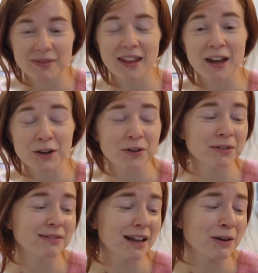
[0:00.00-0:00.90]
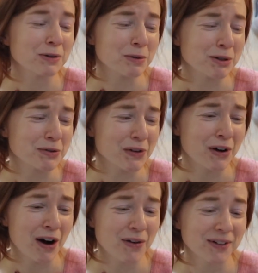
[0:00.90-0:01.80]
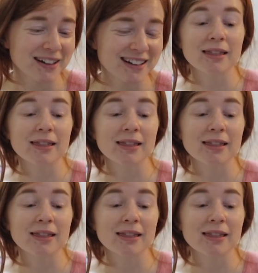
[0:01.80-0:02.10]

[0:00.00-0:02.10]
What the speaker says: thank you so much for your hard work.